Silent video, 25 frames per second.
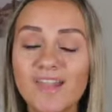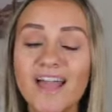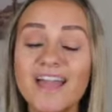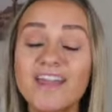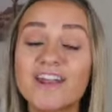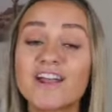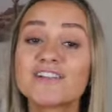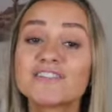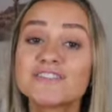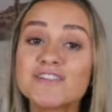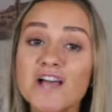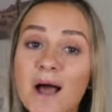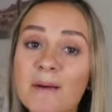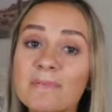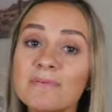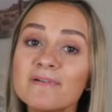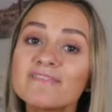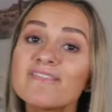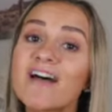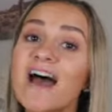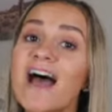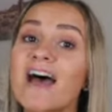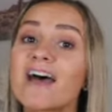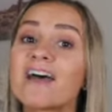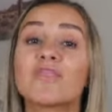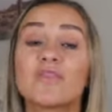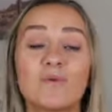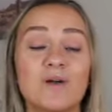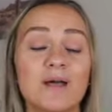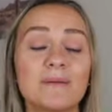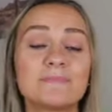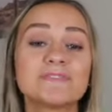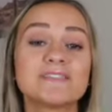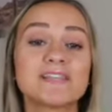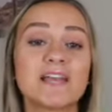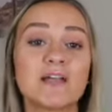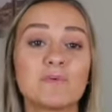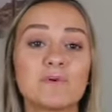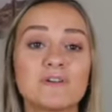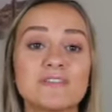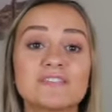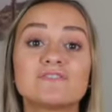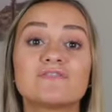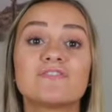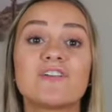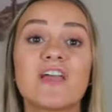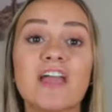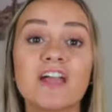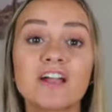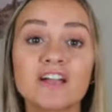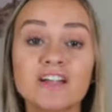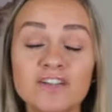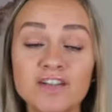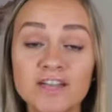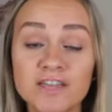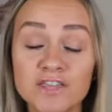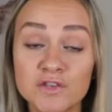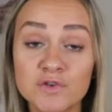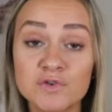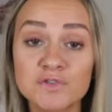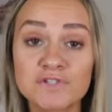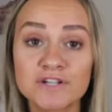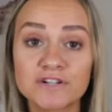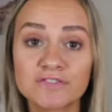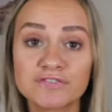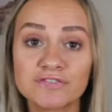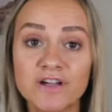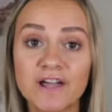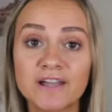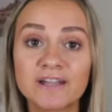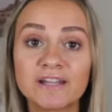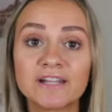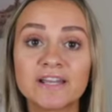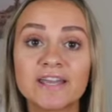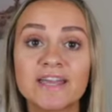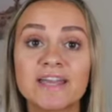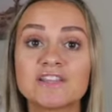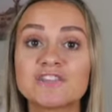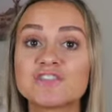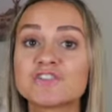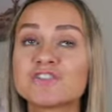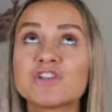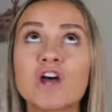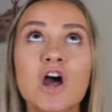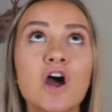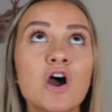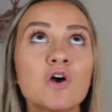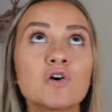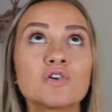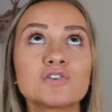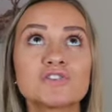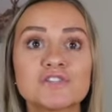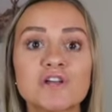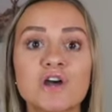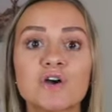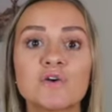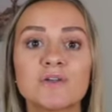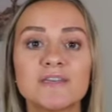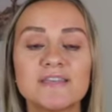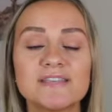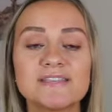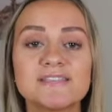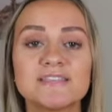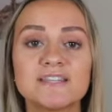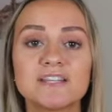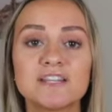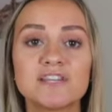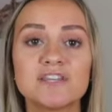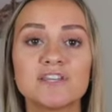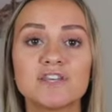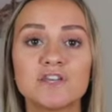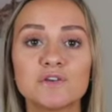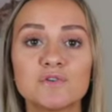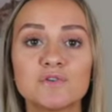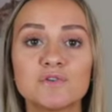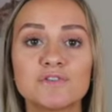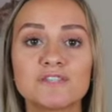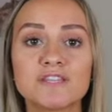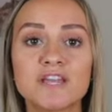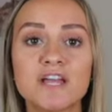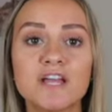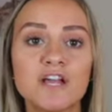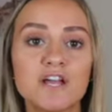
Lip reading: And on top of that, the website was very user-friendly and so easy to use.